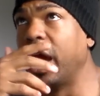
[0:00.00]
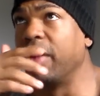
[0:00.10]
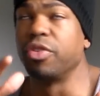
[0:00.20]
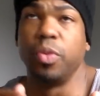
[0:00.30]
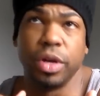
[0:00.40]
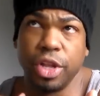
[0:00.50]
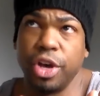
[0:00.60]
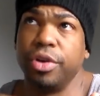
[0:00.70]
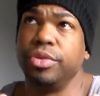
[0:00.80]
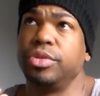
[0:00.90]
Everyone
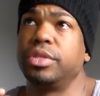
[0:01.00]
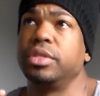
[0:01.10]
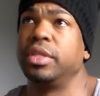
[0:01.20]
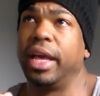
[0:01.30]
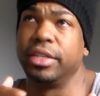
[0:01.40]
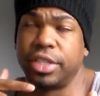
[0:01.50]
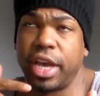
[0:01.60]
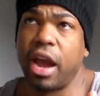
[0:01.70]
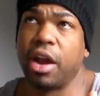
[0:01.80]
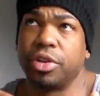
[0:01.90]
knows that his
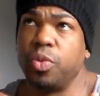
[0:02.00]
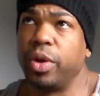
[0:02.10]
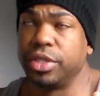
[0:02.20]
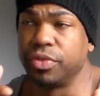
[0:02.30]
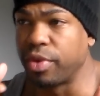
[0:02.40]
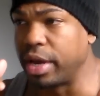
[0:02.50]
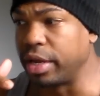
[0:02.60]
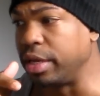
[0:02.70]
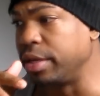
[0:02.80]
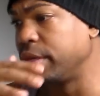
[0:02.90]
character wasn't
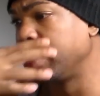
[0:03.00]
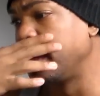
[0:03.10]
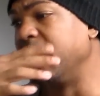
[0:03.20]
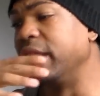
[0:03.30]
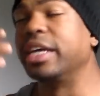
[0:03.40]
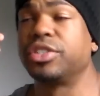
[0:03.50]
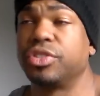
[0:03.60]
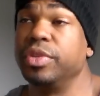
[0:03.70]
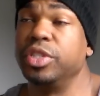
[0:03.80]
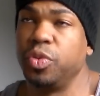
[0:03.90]
ready, and that's
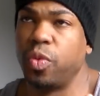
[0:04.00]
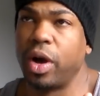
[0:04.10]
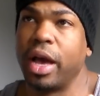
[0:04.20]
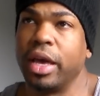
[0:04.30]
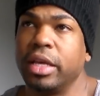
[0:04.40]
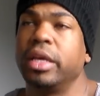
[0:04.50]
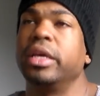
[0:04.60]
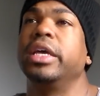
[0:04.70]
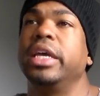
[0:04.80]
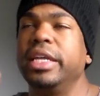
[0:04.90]
the reason why
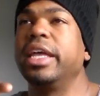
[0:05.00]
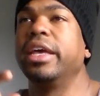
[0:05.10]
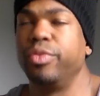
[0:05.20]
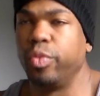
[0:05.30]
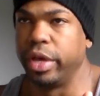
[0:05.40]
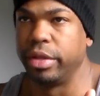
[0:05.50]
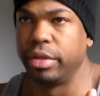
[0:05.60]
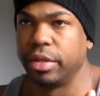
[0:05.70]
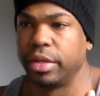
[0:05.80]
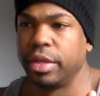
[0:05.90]
he didn't win.
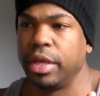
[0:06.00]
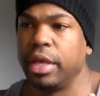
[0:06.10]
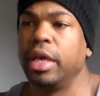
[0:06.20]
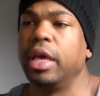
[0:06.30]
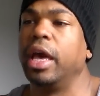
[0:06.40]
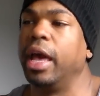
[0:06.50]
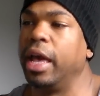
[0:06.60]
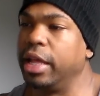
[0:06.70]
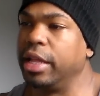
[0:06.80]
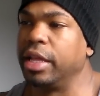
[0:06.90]

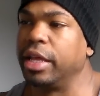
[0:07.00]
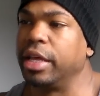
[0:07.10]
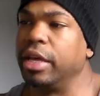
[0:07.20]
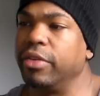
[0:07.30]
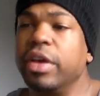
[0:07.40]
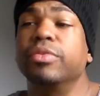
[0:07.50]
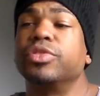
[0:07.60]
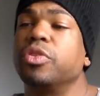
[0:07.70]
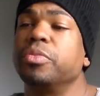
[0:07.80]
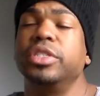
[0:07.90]
And if he
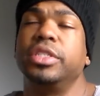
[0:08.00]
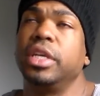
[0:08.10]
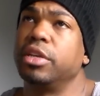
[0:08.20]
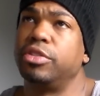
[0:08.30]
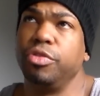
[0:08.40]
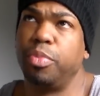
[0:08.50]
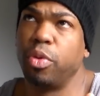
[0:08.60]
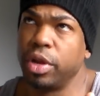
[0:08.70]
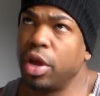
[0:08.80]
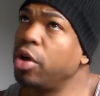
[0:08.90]
was going to be Cena
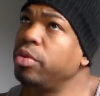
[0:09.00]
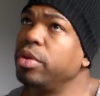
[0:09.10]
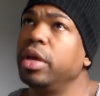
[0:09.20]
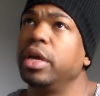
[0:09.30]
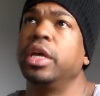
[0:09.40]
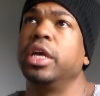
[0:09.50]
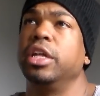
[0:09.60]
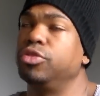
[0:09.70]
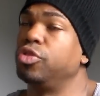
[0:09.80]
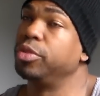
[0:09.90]
2.0,
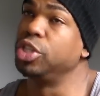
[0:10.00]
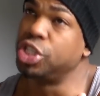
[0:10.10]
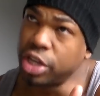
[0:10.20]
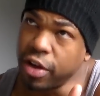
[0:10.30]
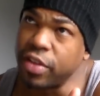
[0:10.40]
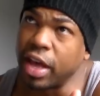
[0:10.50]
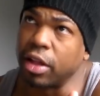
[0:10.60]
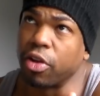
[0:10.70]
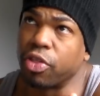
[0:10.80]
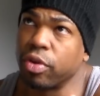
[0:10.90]
he's going to be shoved
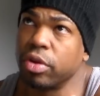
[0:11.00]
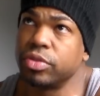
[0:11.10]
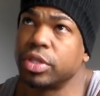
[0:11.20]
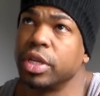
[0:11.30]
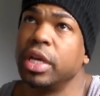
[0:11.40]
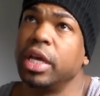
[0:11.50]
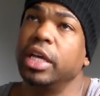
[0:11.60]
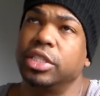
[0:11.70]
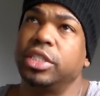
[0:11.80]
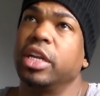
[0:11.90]
down our throats
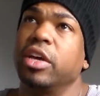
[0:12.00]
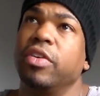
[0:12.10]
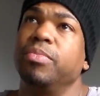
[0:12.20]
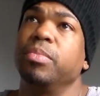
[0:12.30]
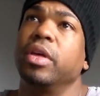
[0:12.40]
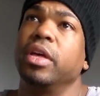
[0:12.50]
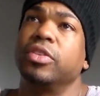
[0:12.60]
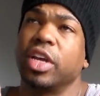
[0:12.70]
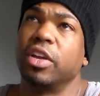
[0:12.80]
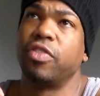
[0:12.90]
instead of him,
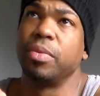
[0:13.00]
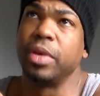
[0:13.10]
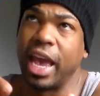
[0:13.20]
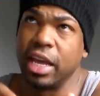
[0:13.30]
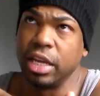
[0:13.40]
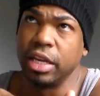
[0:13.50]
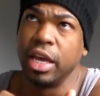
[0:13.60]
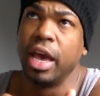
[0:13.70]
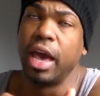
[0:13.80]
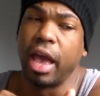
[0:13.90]
instead of him
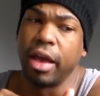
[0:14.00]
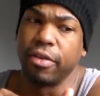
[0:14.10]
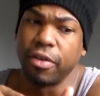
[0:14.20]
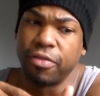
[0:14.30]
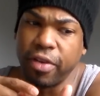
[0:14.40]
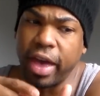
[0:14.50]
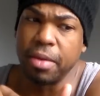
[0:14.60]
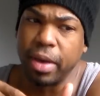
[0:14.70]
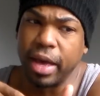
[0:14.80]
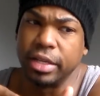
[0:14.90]
gaining a, a
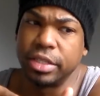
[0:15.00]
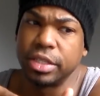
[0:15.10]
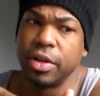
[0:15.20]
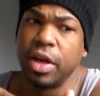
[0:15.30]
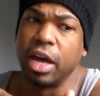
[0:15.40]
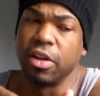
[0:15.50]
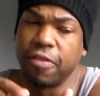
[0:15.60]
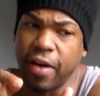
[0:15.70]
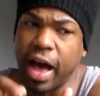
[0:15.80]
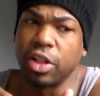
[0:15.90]
fan base and
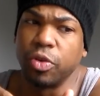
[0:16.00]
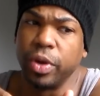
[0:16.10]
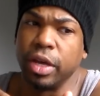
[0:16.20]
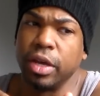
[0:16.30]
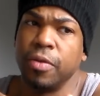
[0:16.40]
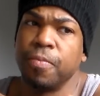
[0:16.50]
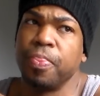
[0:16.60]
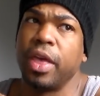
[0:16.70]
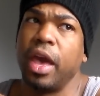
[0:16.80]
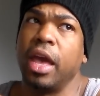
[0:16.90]
a following
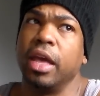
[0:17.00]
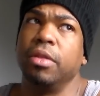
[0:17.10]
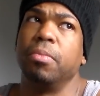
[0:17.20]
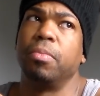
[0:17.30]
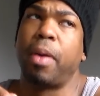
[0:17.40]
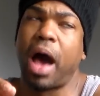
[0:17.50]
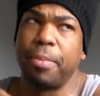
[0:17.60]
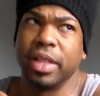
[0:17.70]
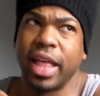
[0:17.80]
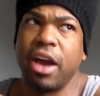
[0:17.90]
and
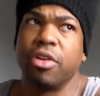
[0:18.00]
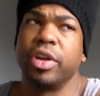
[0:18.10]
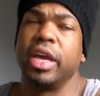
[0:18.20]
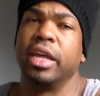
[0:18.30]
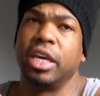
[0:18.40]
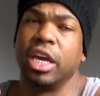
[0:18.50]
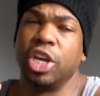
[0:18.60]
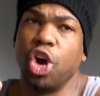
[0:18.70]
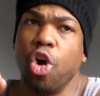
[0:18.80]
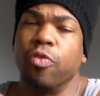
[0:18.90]
popularity and
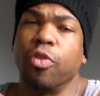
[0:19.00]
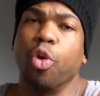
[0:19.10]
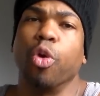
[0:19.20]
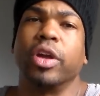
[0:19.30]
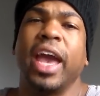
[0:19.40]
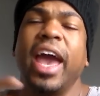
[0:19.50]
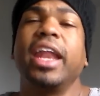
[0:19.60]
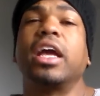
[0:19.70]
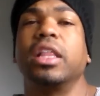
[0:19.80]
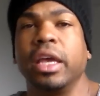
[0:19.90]
getting over
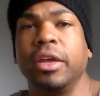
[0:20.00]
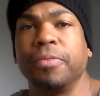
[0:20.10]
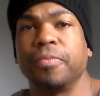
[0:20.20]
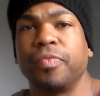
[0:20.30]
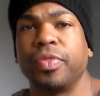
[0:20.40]
organically,